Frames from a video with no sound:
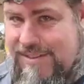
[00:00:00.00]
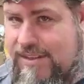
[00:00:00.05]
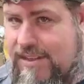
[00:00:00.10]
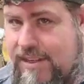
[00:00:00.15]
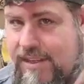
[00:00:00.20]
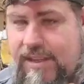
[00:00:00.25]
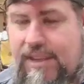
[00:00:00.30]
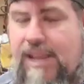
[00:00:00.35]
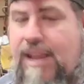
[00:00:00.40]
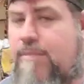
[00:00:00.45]
just,
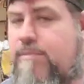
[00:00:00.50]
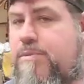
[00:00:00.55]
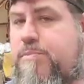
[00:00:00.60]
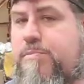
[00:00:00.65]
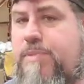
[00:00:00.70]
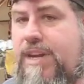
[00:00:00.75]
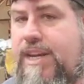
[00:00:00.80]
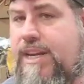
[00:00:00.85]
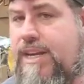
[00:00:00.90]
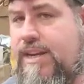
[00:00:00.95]
I'm
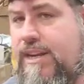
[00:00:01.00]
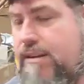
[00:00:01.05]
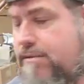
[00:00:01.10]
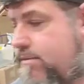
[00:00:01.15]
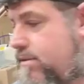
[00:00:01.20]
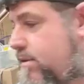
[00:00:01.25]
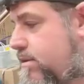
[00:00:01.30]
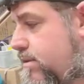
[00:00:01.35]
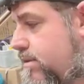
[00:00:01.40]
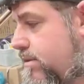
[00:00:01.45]
just picking
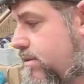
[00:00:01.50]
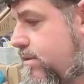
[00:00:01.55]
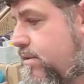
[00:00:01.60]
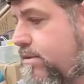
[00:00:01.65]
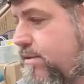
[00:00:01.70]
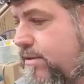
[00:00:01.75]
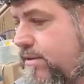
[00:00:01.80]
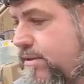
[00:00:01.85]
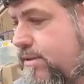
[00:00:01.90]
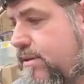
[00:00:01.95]
on you.
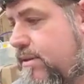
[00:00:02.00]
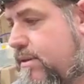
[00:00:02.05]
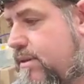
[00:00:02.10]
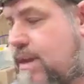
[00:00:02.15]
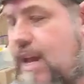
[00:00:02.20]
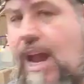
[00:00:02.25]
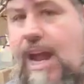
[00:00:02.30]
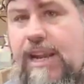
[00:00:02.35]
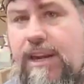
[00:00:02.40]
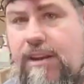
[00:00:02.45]

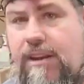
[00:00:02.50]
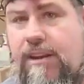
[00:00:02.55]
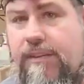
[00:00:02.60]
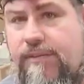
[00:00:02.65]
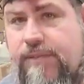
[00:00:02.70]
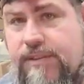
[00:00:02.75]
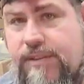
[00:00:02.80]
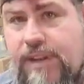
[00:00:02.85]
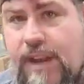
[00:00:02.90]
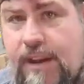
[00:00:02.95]
I know
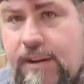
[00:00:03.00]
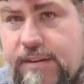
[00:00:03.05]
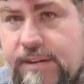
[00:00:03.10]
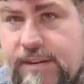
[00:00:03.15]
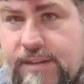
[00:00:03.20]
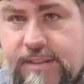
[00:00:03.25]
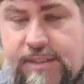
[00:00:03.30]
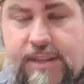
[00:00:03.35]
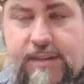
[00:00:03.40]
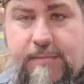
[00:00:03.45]
if we're
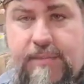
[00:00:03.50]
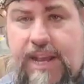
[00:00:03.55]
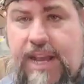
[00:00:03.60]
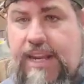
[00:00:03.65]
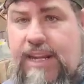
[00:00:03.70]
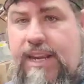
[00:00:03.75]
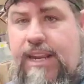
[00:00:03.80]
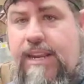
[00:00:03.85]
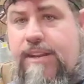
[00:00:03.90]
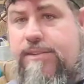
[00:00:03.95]
talking to
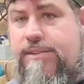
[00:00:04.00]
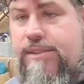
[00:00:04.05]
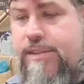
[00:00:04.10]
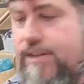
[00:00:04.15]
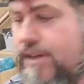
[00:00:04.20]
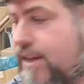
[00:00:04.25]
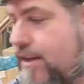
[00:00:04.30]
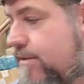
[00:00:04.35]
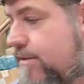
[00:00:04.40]
somebody else,